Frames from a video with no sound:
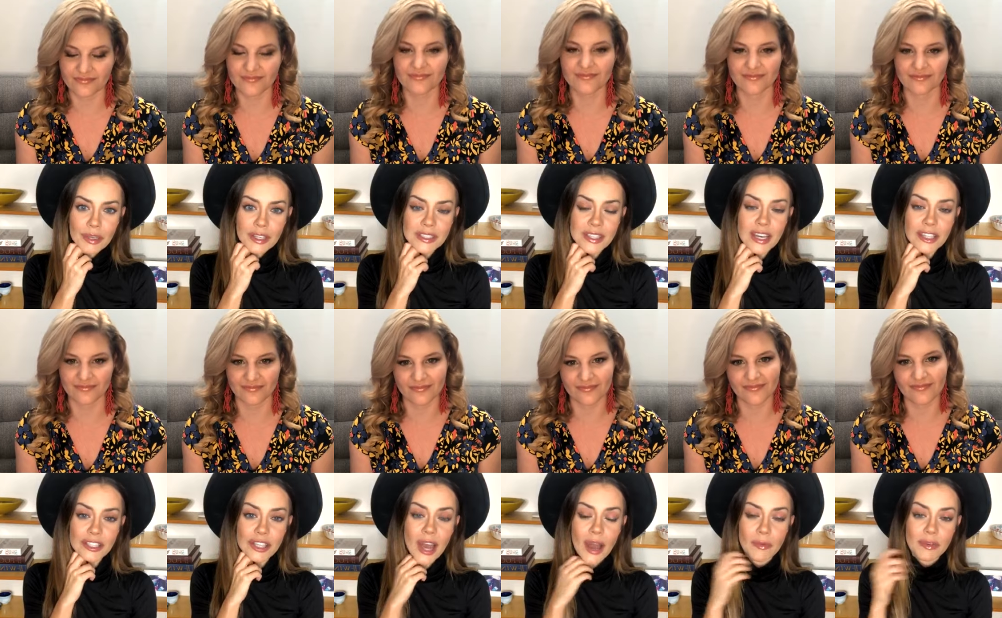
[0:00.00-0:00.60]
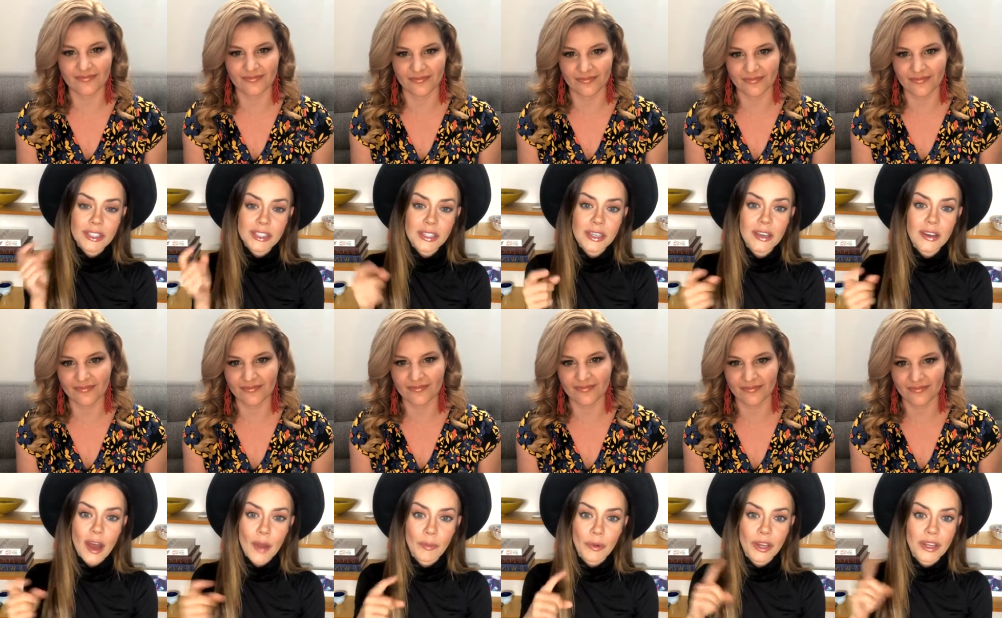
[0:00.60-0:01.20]
Speaker 1: actually I was singing
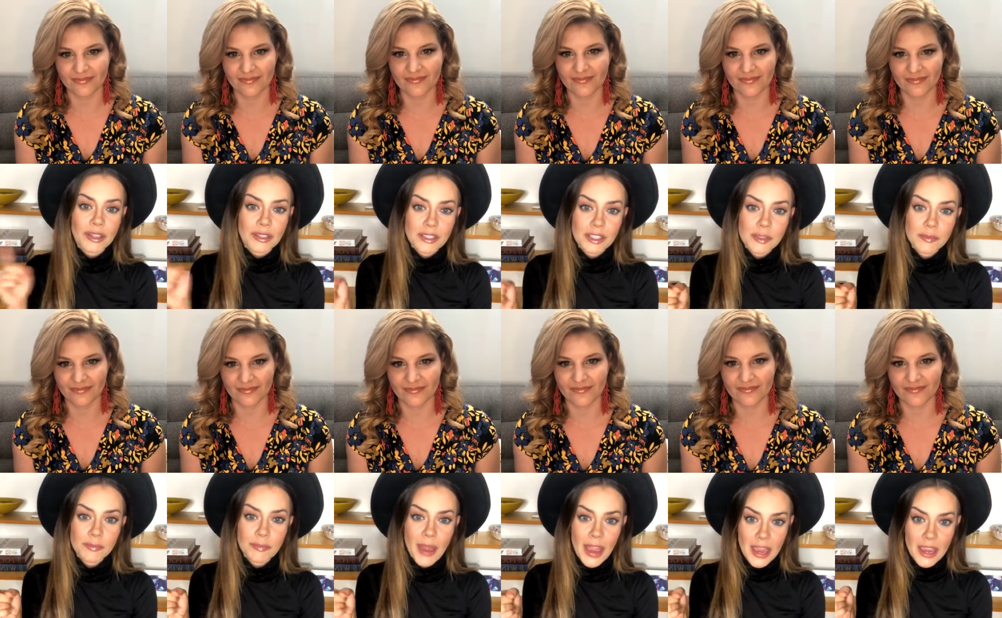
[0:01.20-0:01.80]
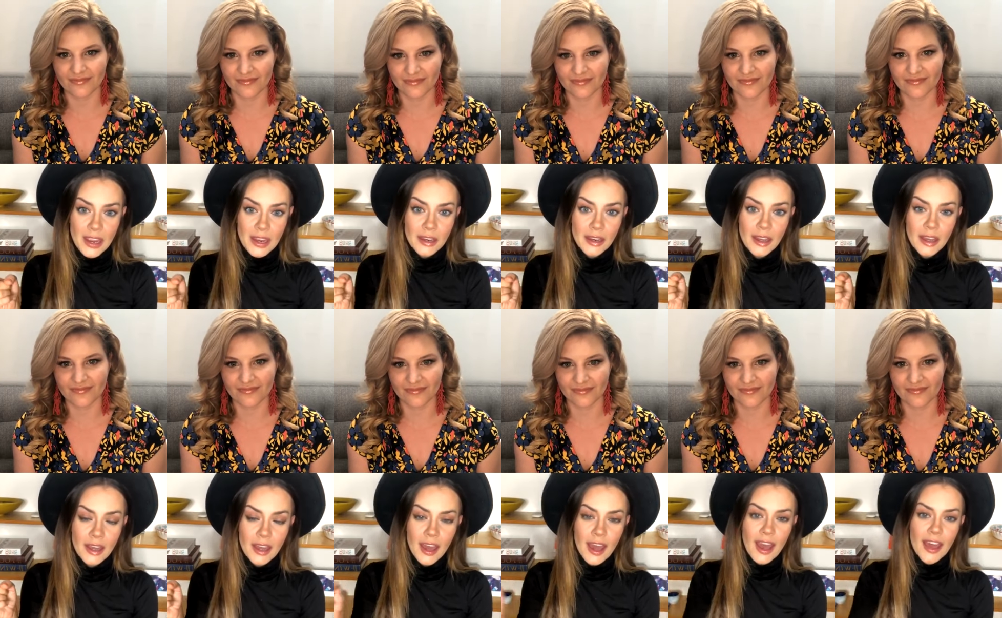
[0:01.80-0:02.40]
opera in Spain.
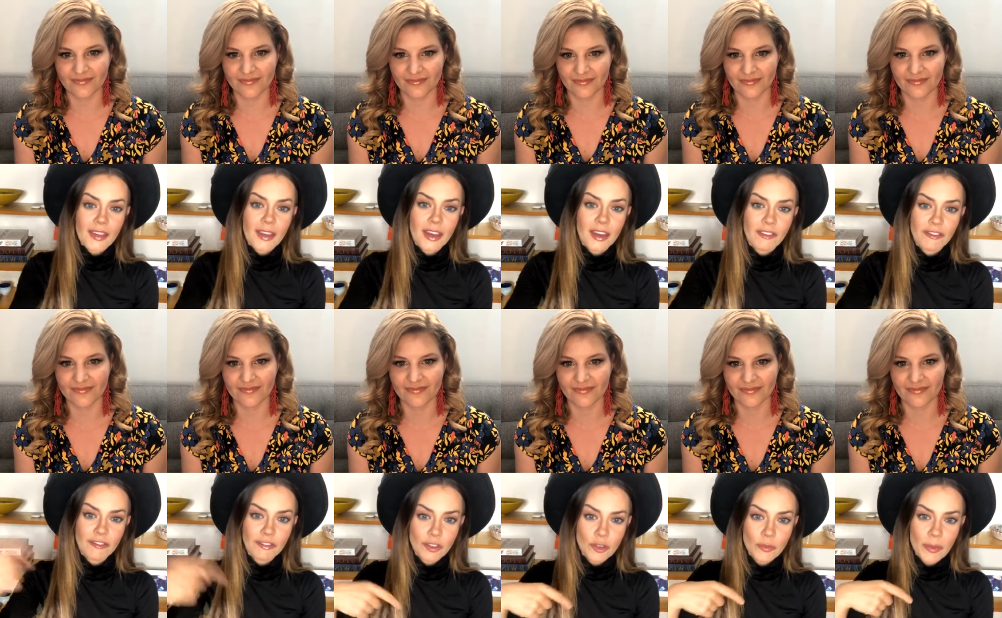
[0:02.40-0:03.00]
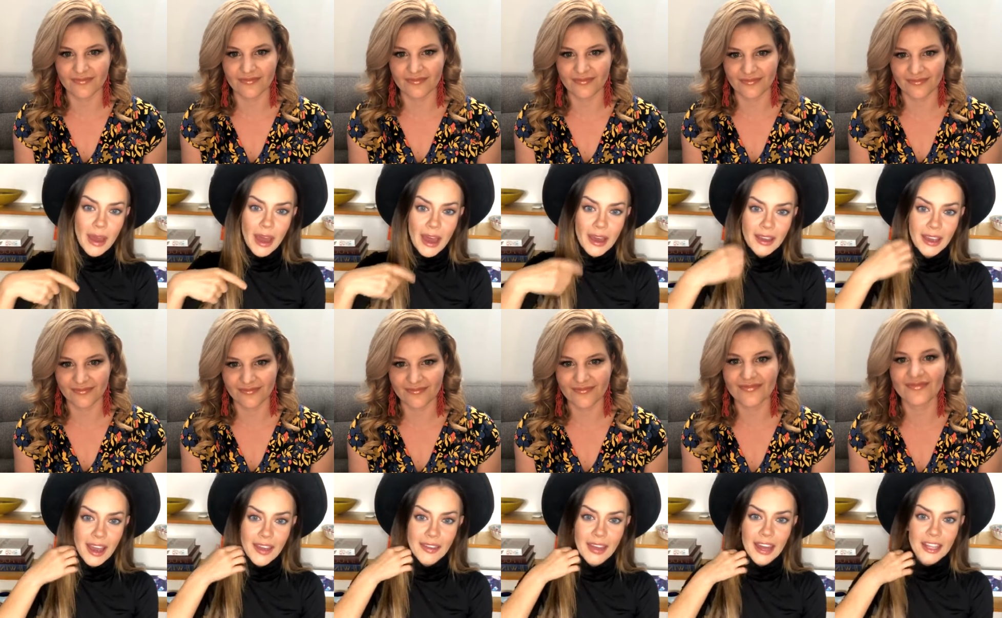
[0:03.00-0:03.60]
And then I flew back, and
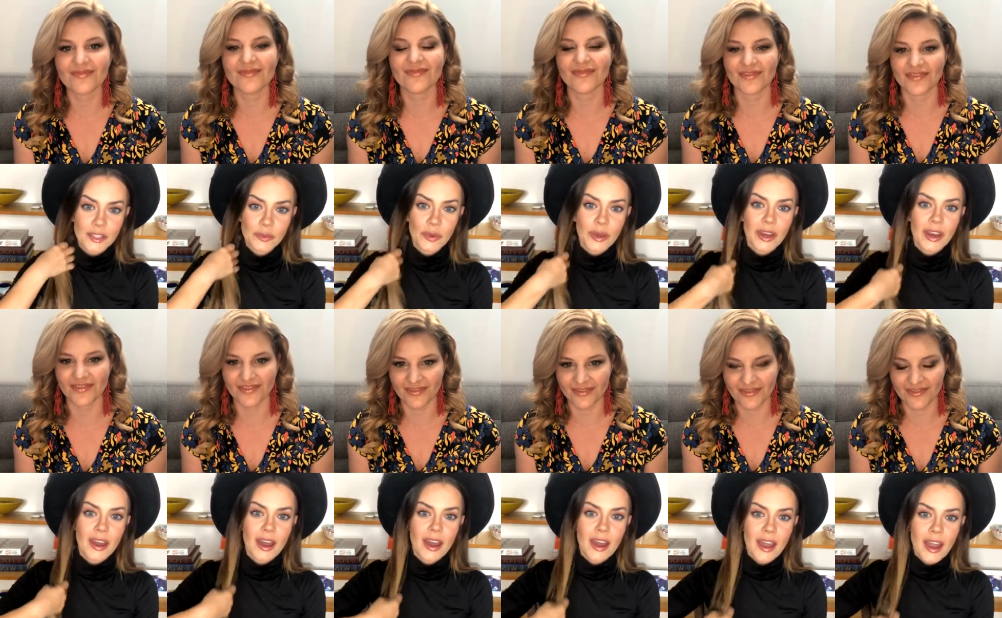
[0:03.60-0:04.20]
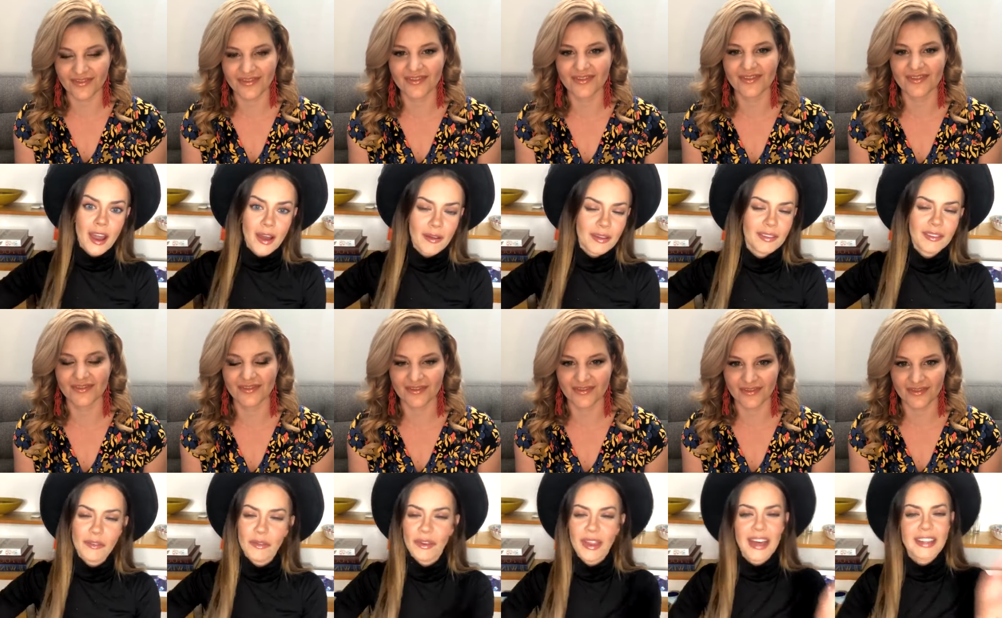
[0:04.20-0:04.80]
that's when, well,
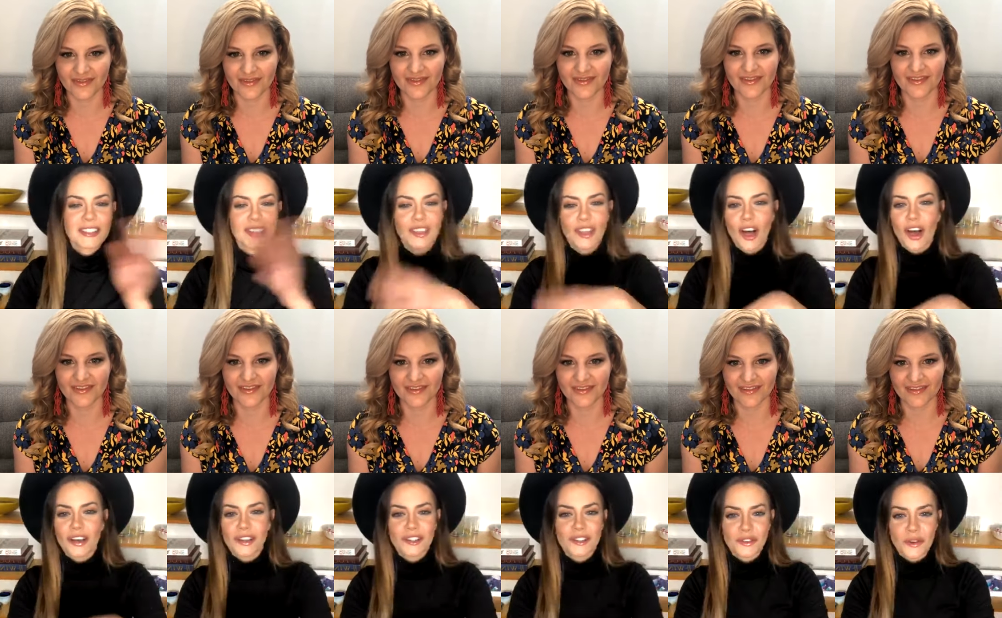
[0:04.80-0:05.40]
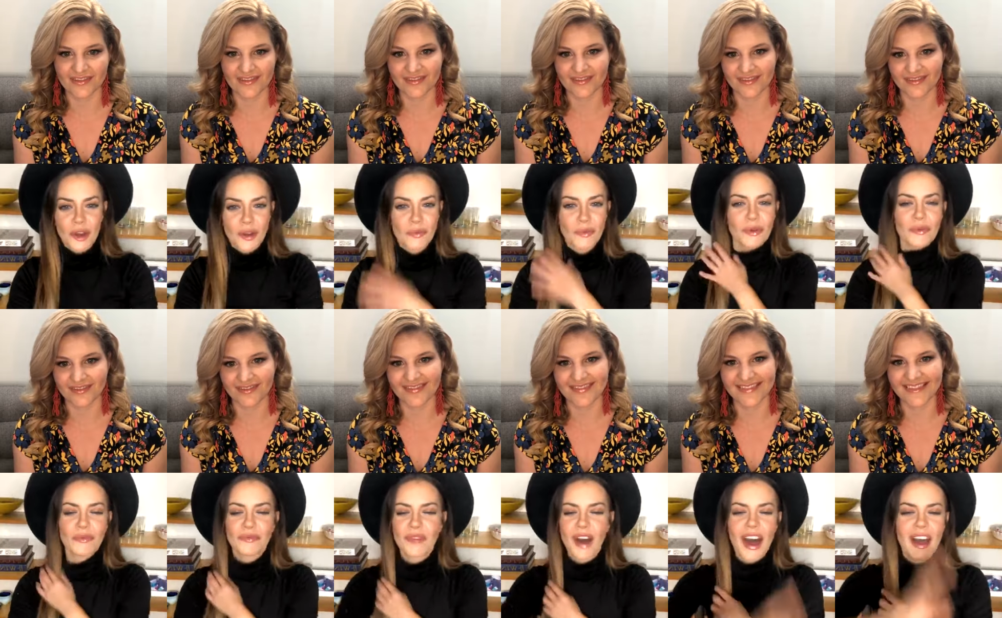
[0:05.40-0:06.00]
that's a long story. Well,
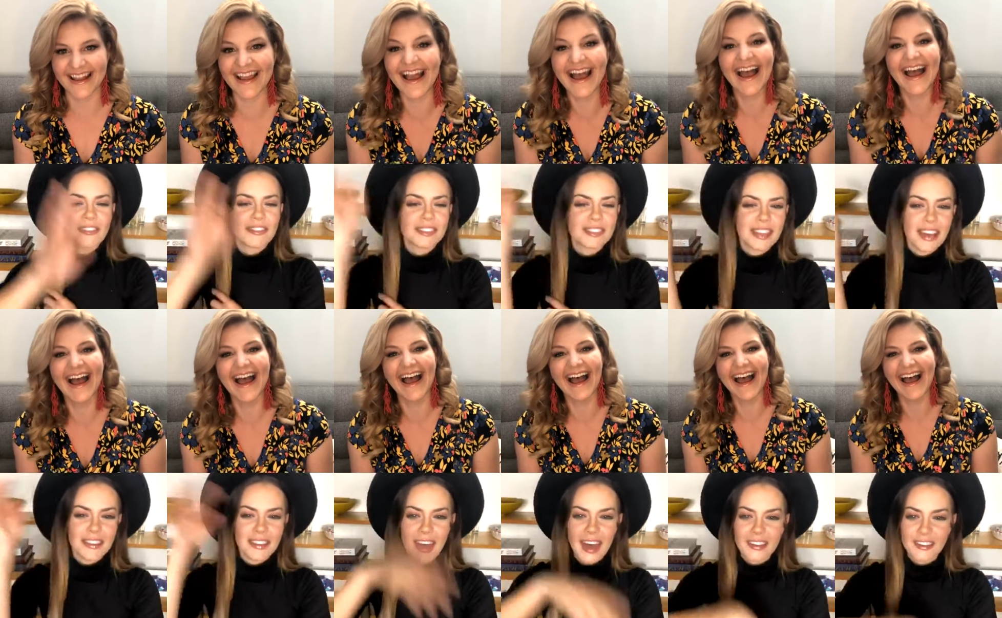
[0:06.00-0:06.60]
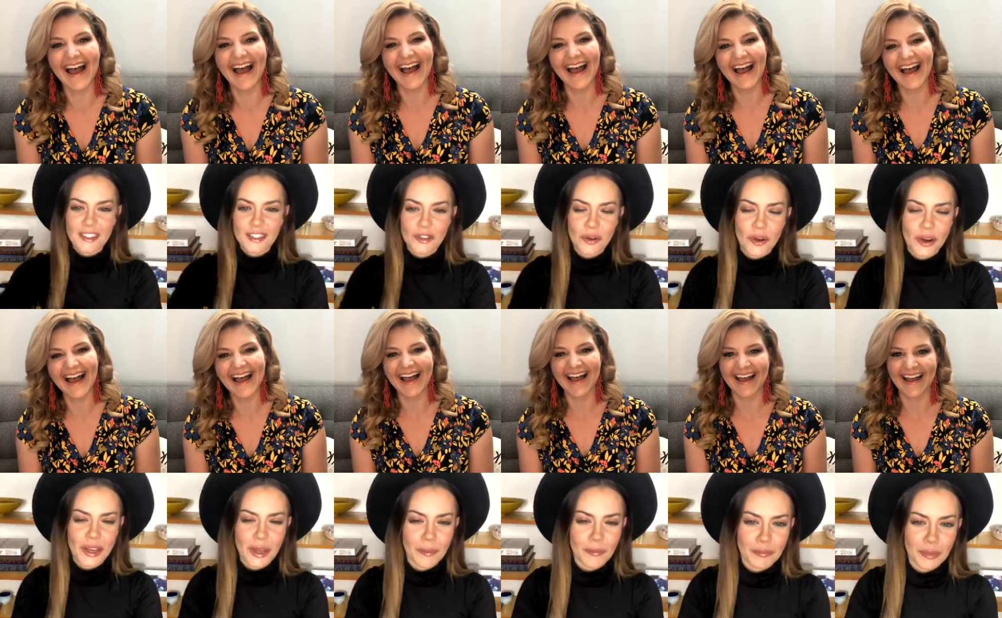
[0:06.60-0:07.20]
I've said that story a
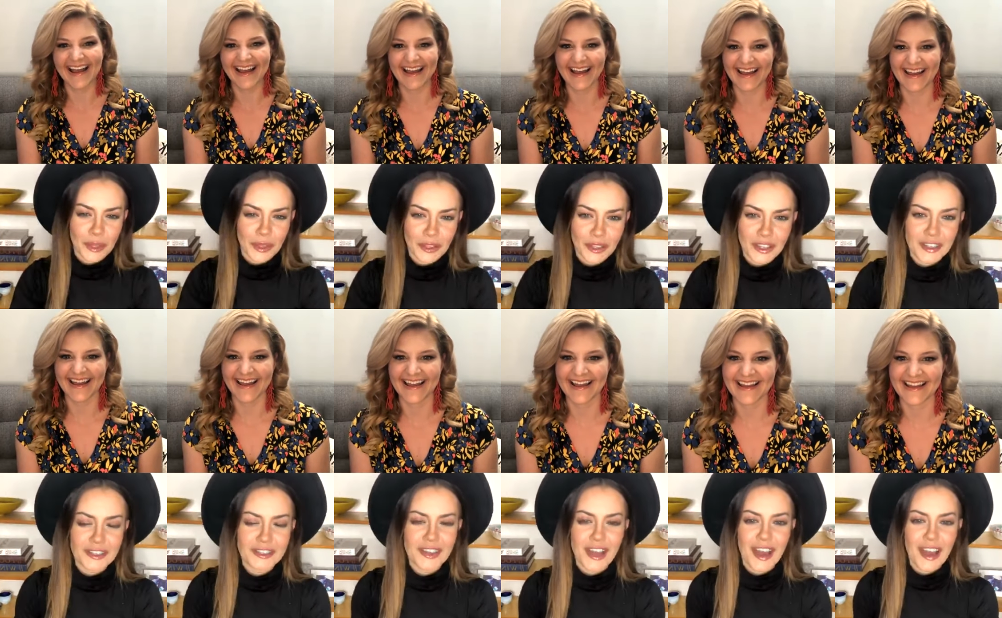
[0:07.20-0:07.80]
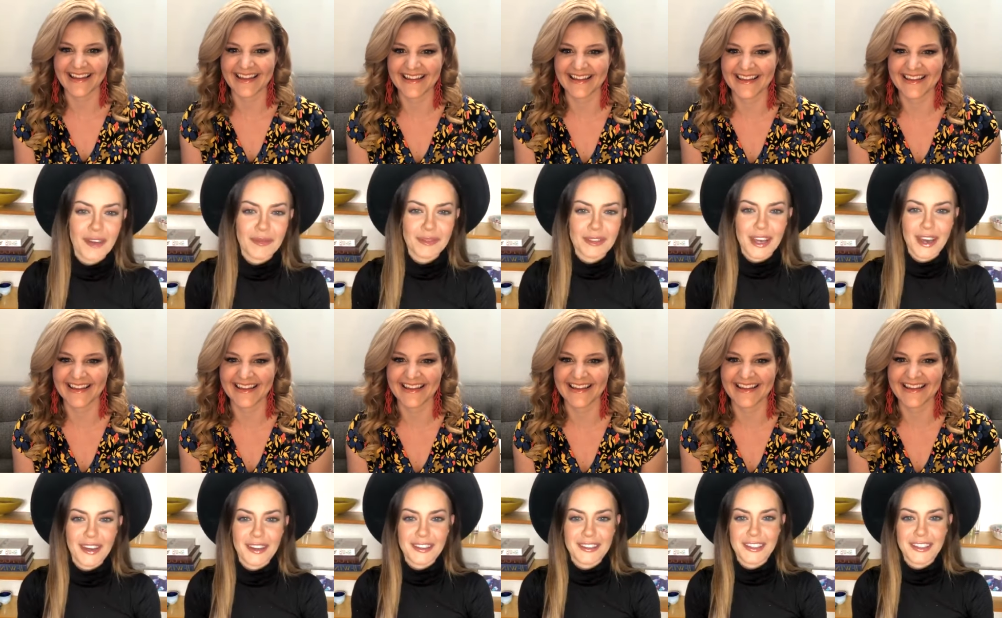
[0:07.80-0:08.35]
billion times, honestly,